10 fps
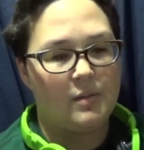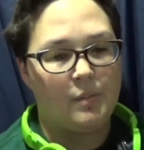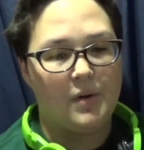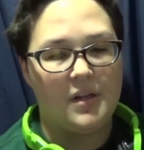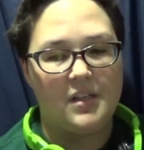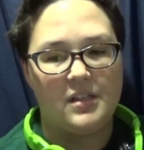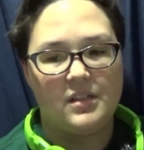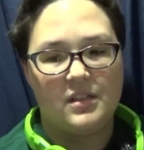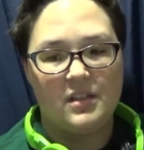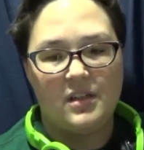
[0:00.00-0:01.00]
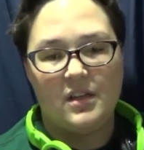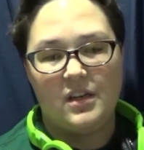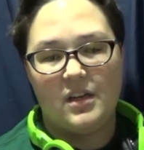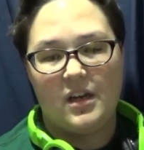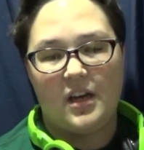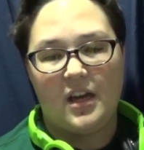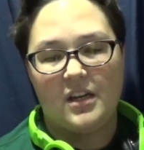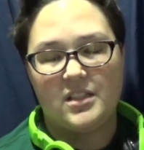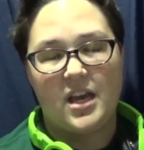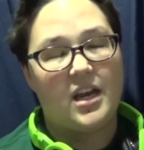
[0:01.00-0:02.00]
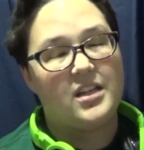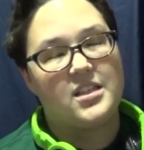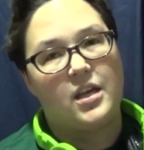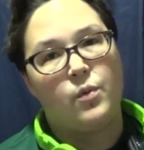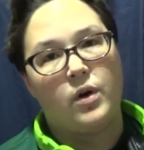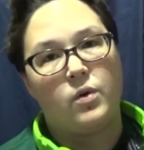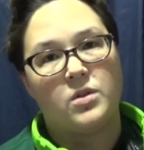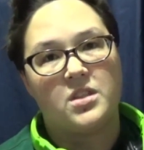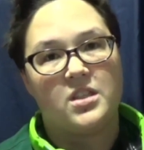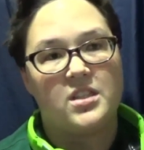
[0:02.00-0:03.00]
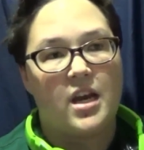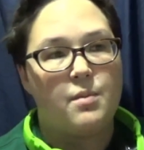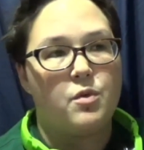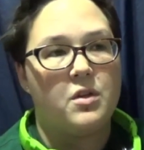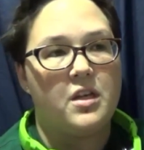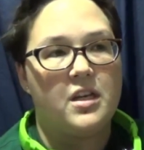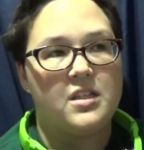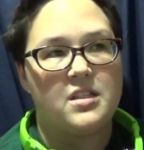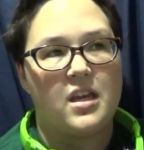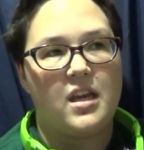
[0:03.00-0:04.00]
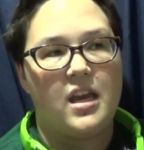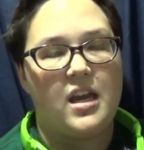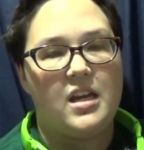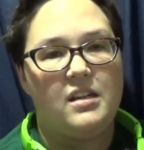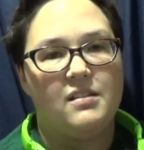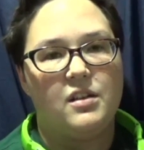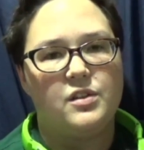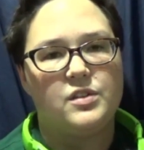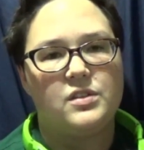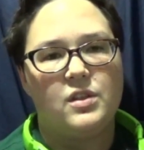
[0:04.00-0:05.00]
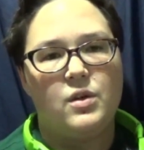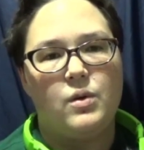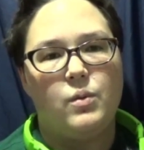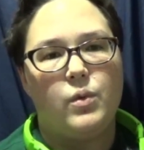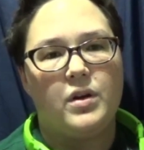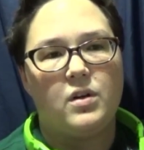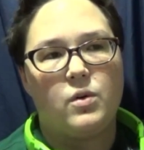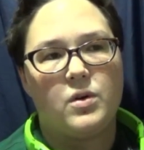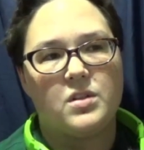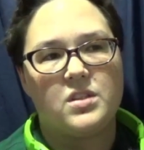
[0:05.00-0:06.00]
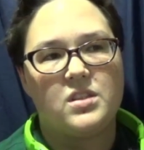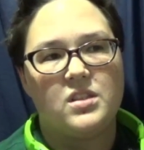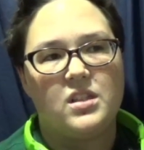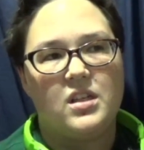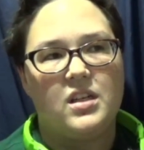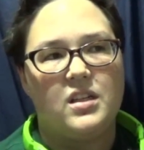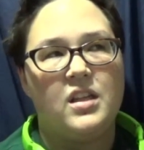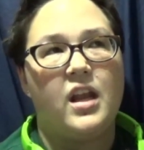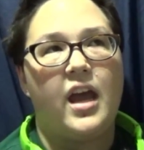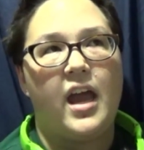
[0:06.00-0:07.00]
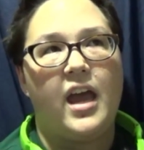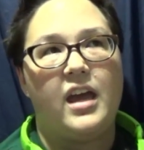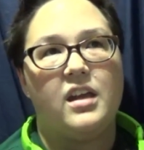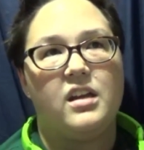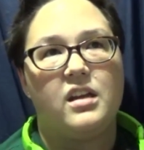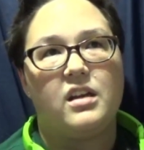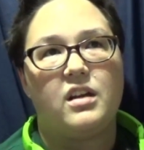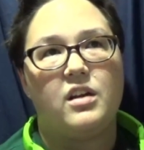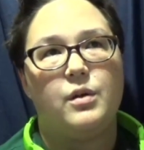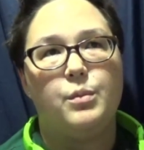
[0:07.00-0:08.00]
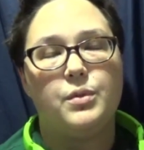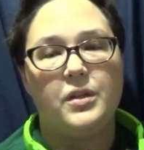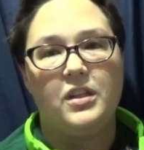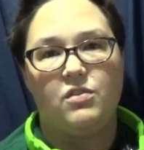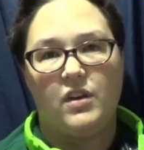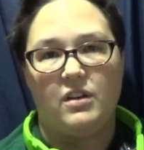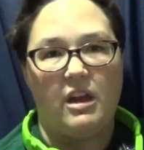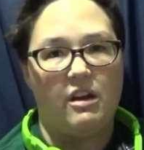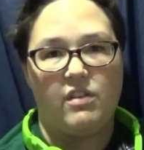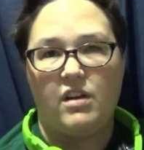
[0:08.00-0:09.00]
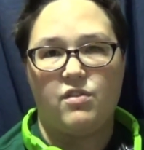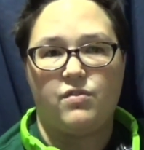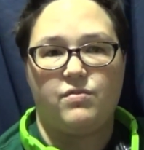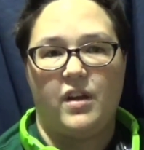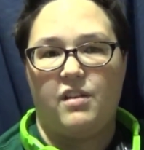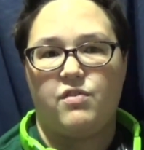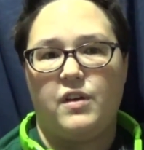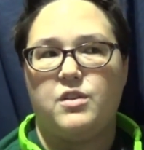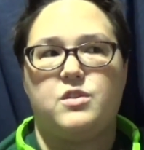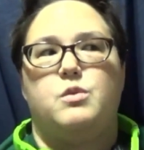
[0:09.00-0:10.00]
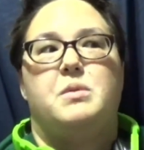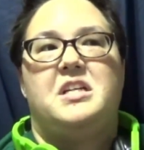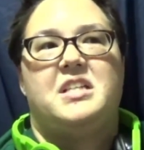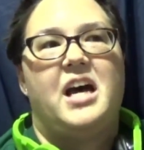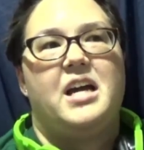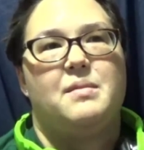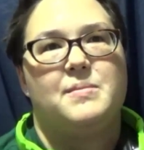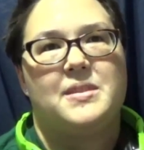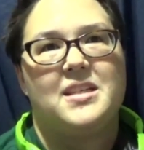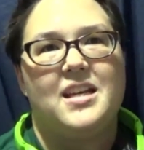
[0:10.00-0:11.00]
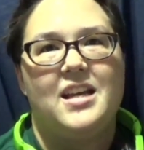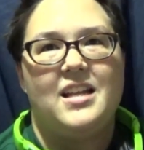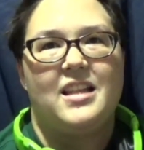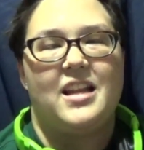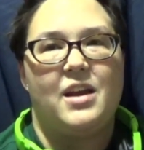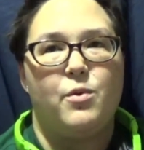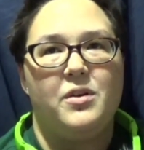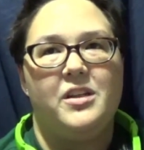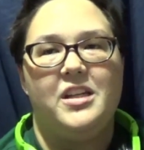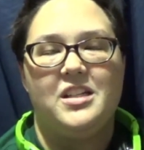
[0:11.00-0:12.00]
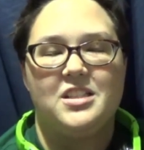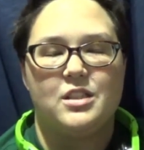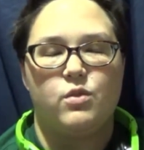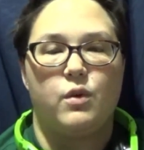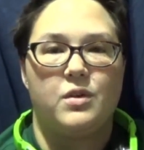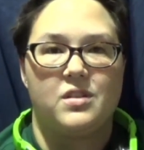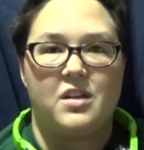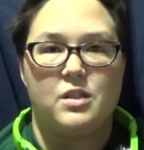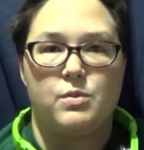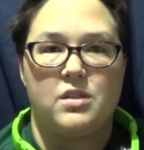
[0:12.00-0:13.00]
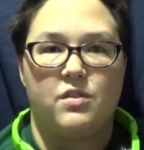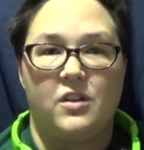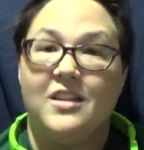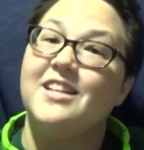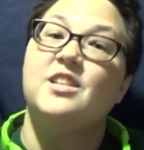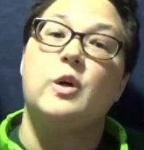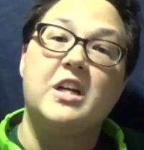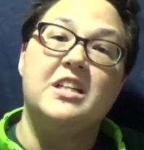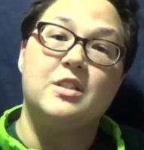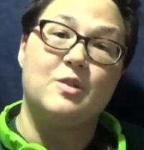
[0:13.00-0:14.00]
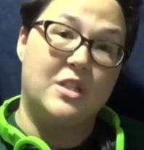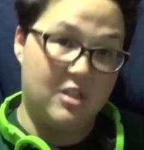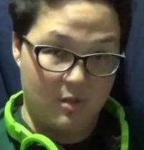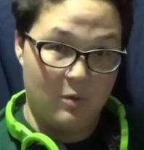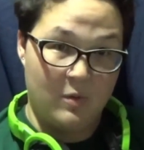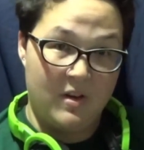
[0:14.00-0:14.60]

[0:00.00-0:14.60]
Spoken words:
but I gotta take it one course at a time, really, because there's one course that I had completely failed out of. I've failed it so many times that I really need to just focus on it specifically, and that's art history too.